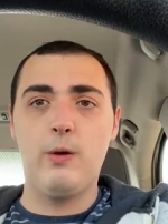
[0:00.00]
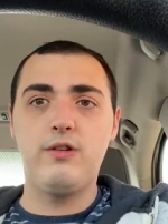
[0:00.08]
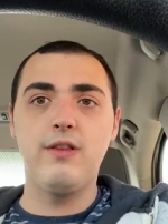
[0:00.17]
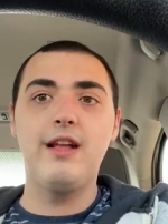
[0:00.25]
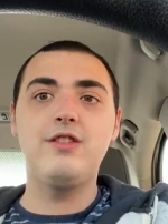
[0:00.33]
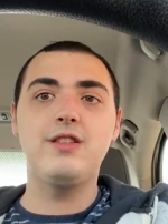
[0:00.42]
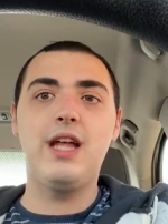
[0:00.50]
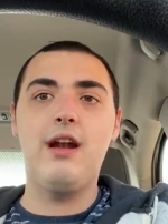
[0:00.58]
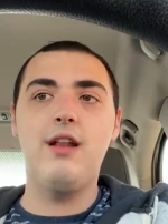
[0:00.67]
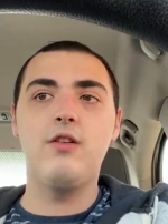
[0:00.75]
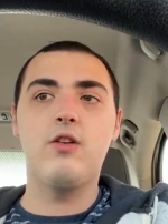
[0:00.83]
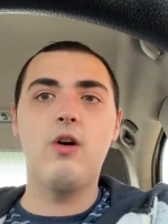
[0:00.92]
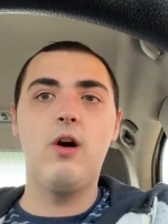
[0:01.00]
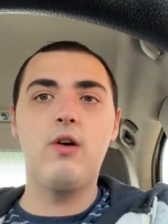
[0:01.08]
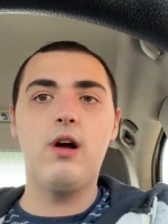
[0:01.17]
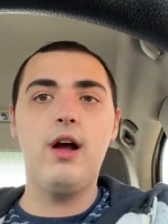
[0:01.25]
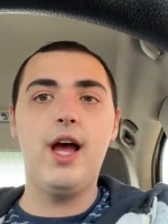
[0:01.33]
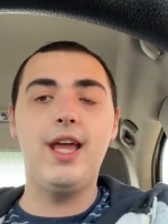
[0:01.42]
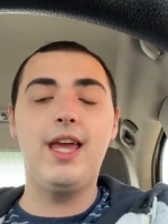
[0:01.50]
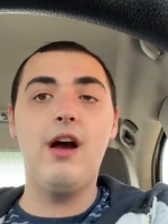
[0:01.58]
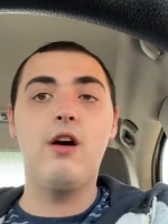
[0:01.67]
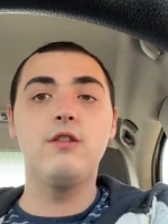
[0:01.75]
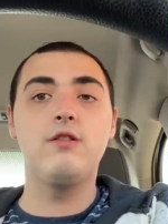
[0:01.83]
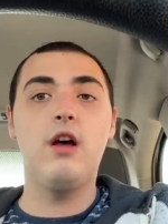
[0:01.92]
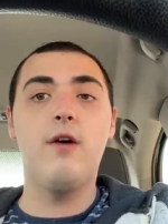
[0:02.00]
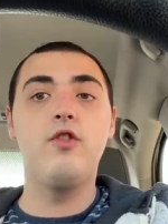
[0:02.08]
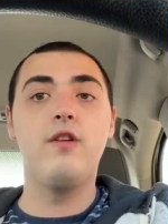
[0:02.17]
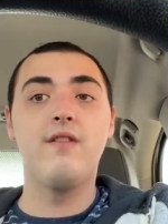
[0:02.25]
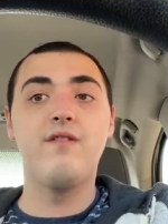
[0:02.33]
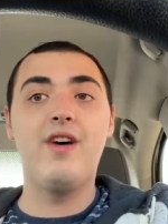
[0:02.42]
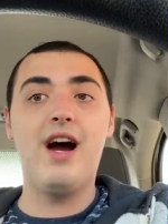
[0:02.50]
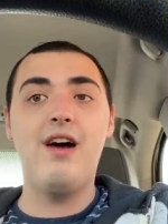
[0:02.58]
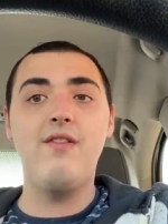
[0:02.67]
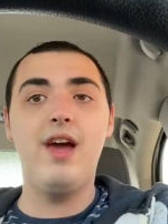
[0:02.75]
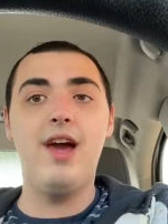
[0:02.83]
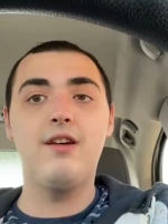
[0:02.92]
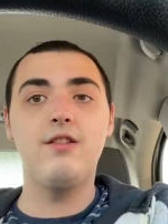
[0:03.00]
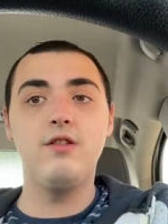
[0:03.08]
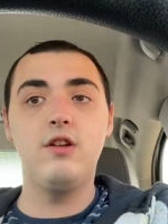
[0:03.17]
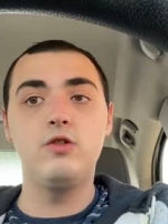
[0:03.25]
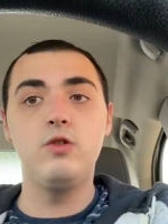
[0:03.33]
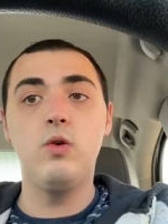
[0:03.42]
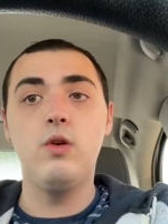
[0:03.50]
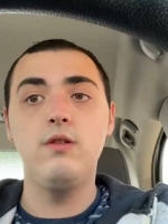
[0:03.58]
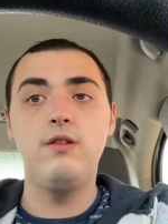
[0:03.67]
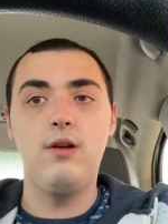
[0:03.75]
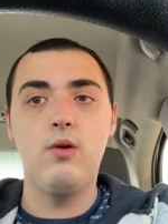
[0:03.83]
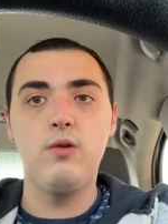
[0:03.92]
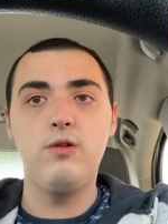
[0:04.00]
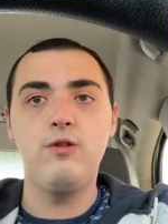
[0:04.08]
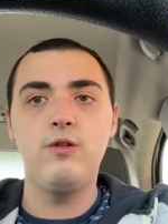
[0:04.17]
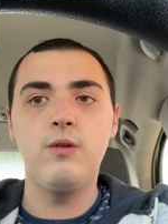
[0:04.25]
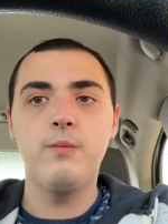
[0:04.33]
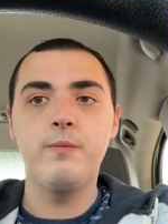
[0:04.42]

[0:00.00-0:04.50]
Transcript: So let's just head into Kroger and get ourselves some 5X digital deals.